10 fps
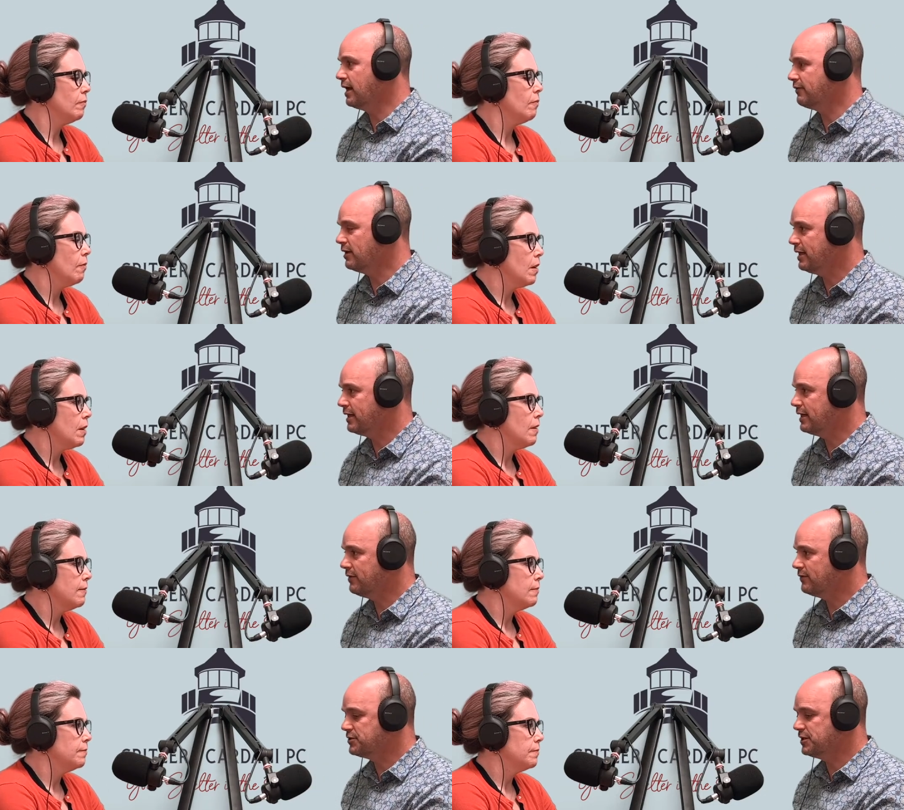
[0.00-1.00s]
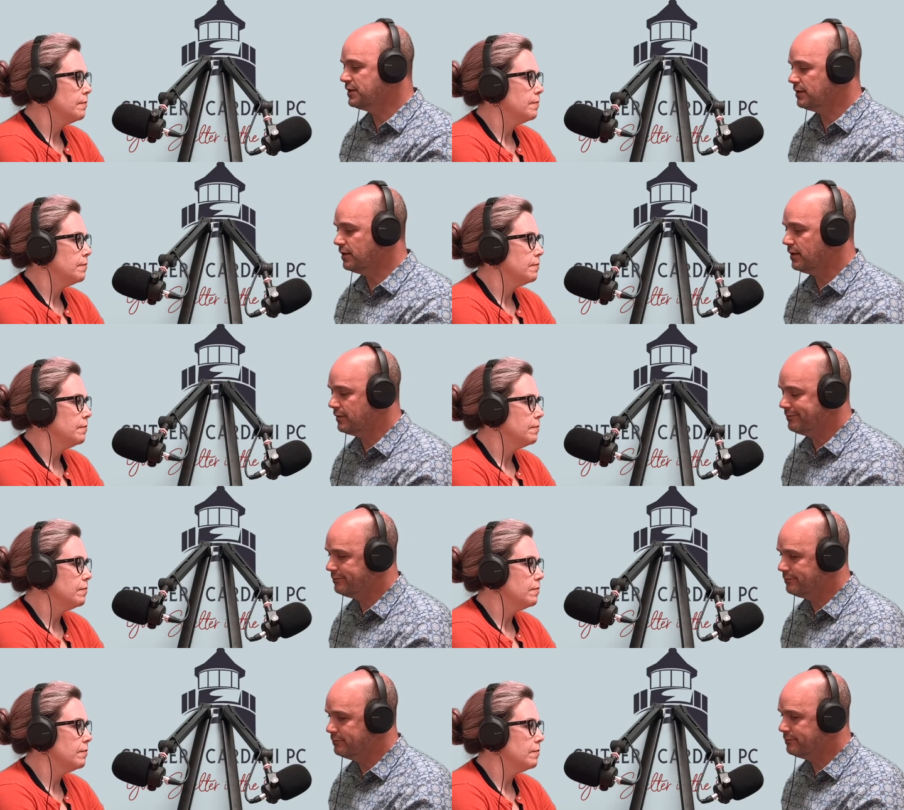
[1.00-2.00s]
Speaker 1: of an oddity in Virginia law. And
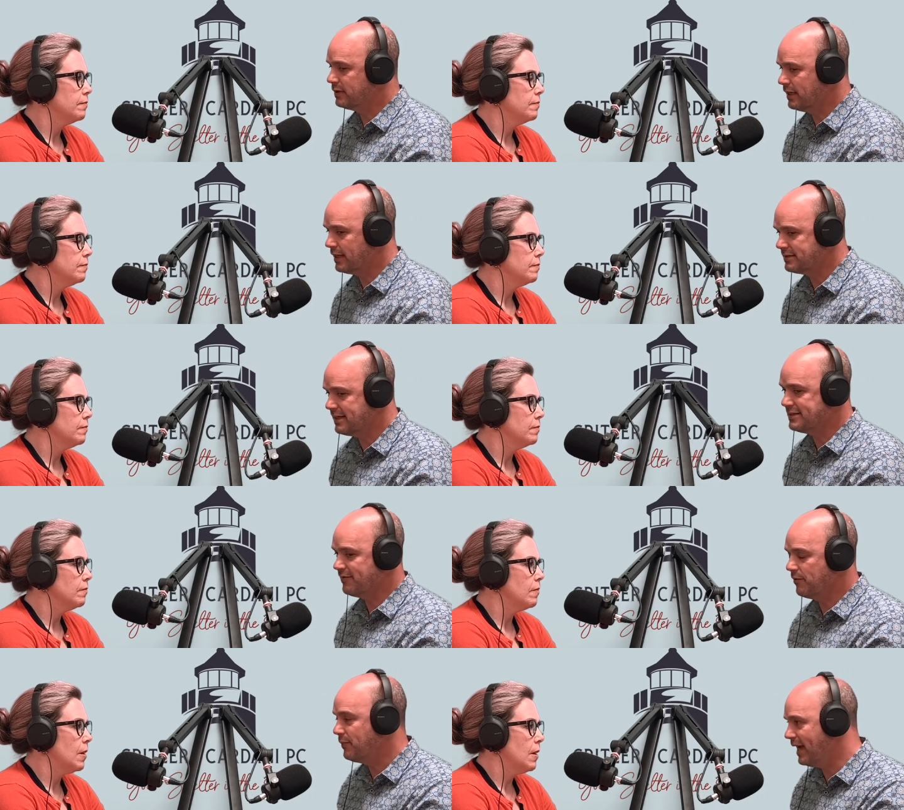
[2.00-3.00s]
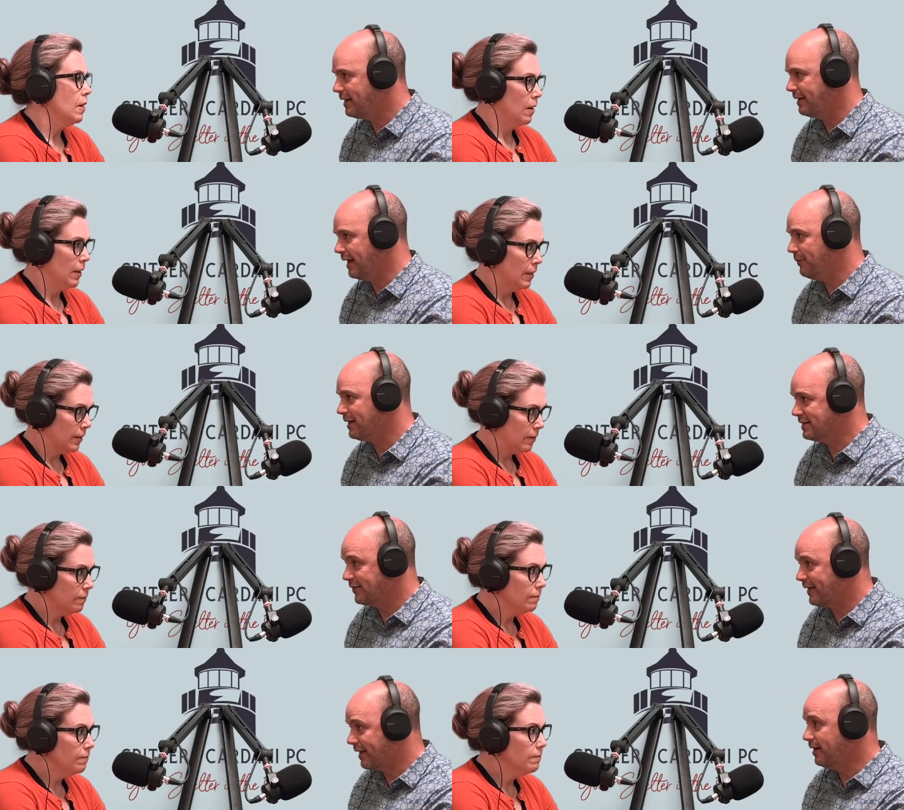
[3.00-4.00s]
a lot of states have abandoned that because
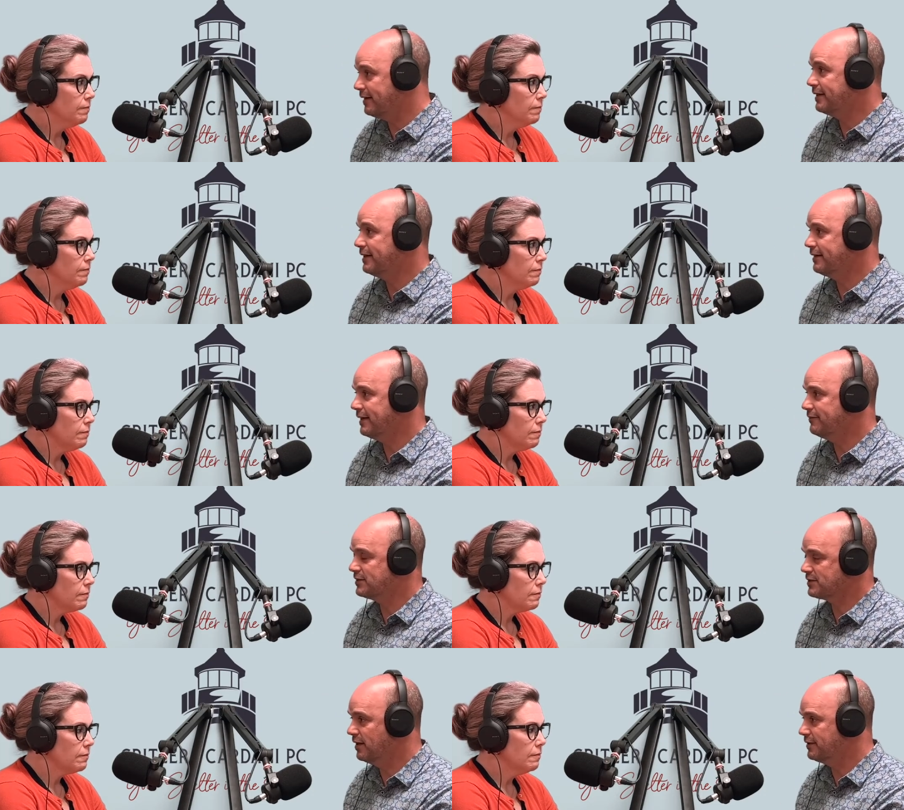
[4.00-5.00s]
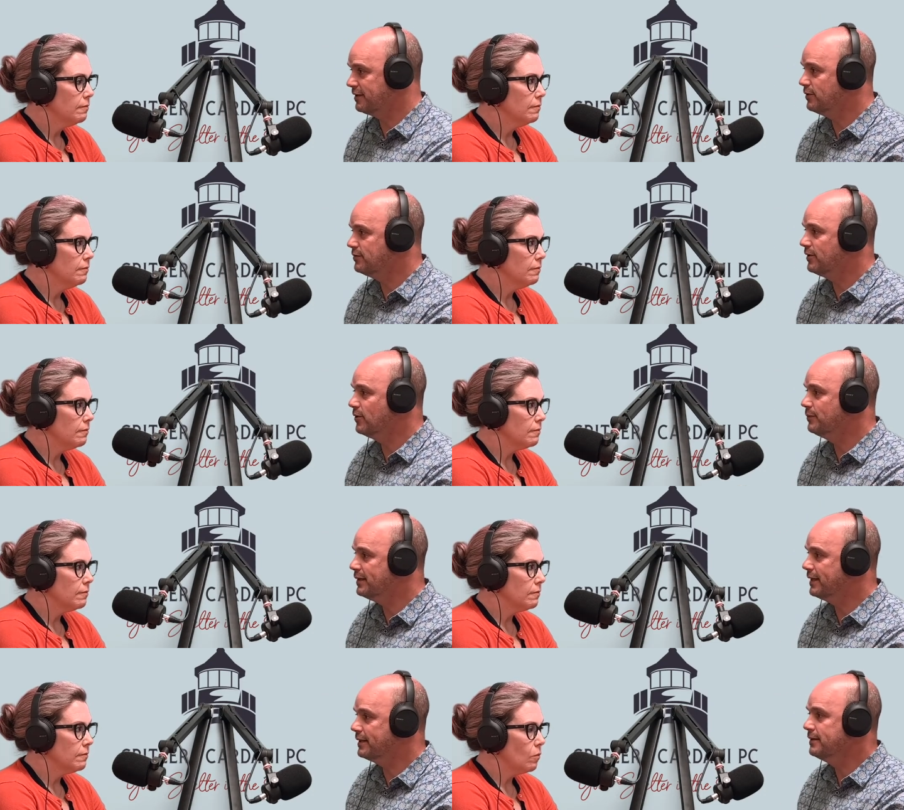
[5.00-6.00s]
of that oddity, and they've just gone to no fault.
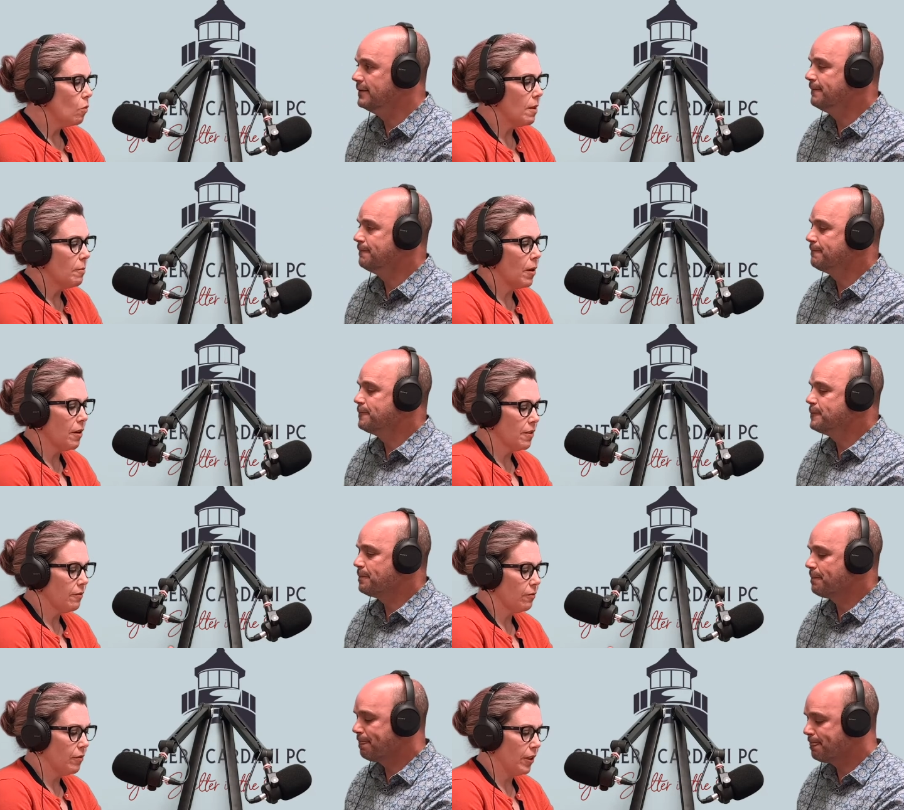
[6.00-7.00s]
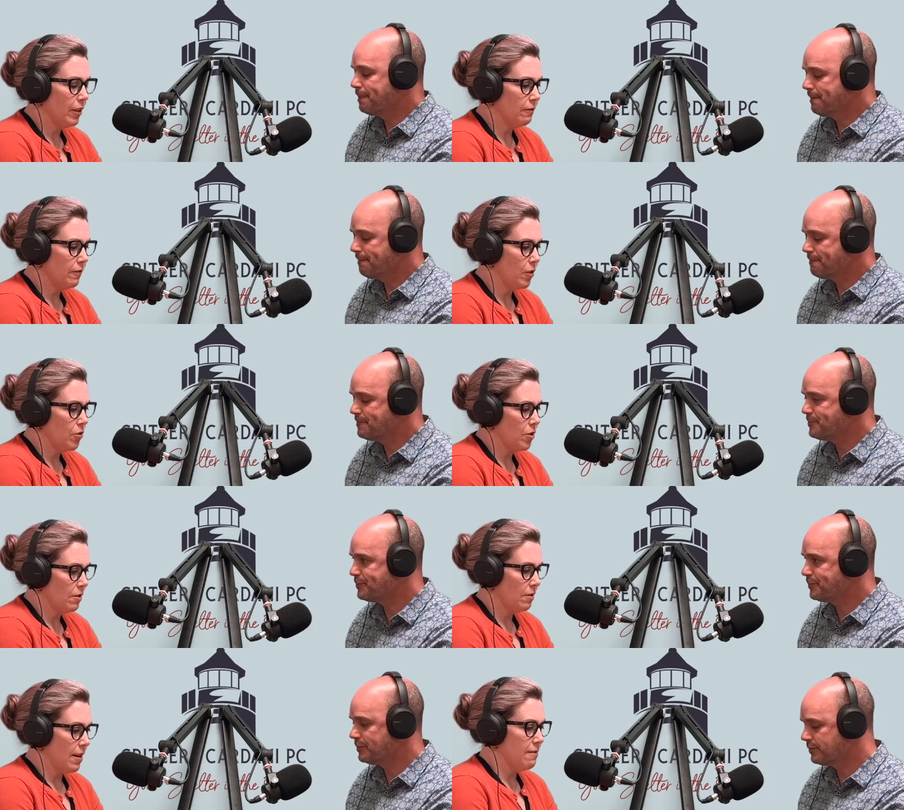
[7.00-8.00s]
But
Speaker 2: well, and part of the
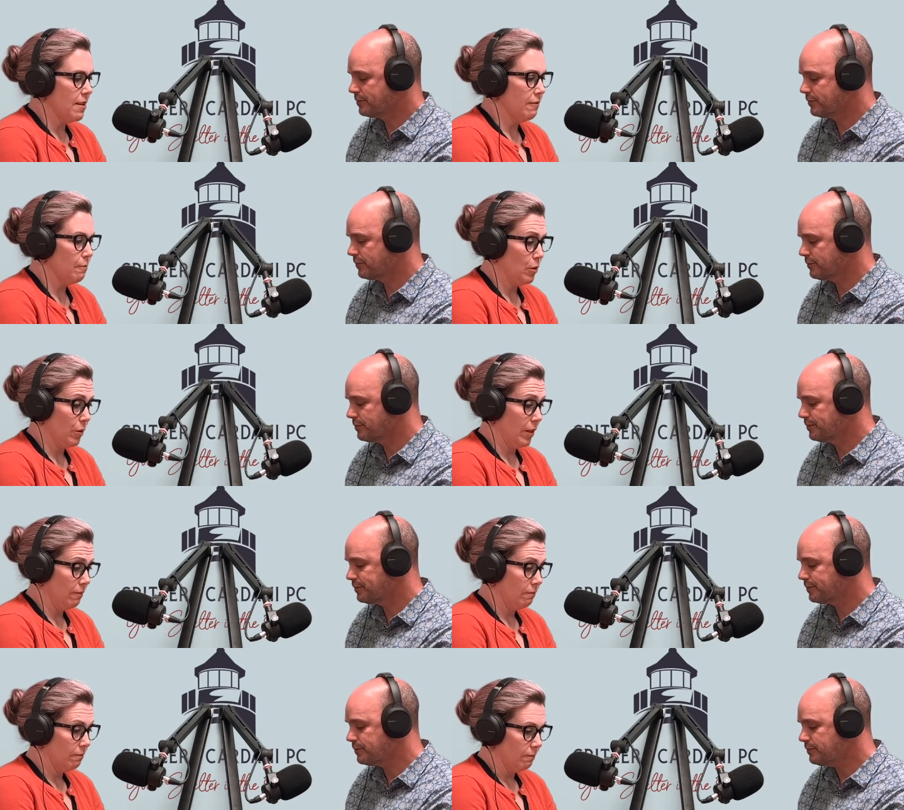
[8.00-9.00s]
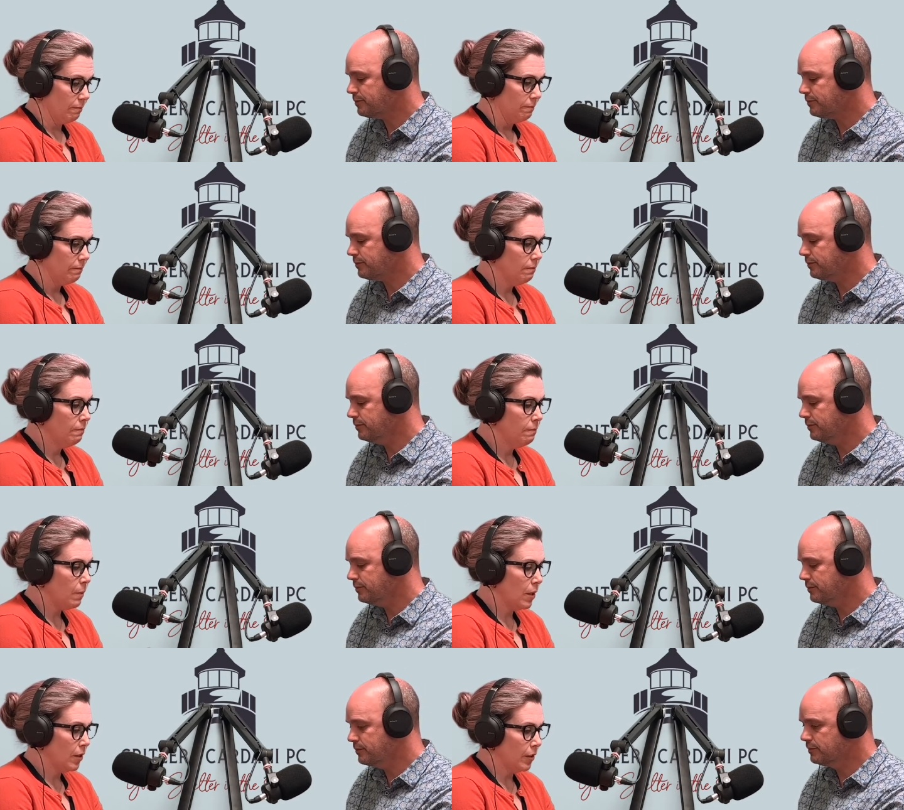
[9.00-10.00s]
confusion, I think, between
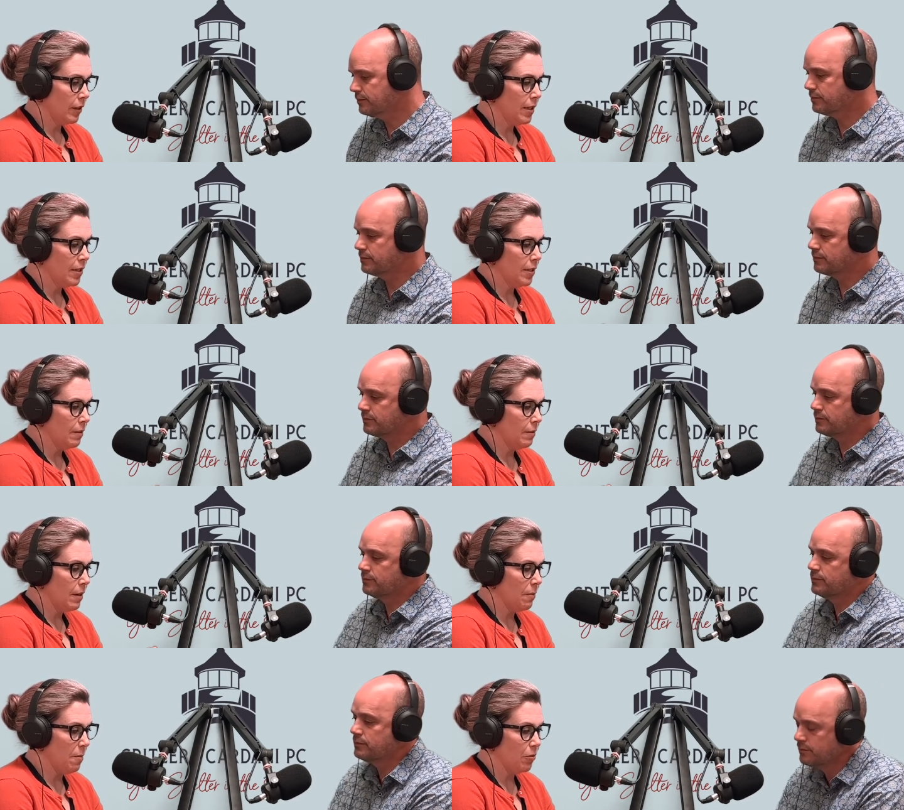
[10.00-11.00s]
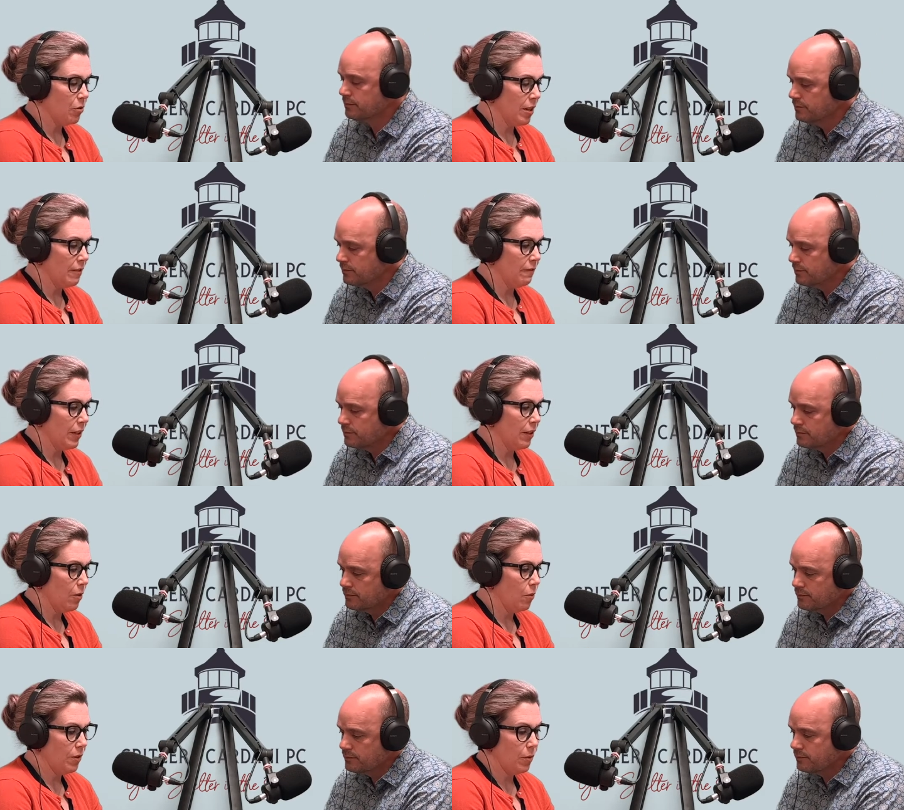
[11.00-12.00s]
attorneys and, and people trying to figure out what the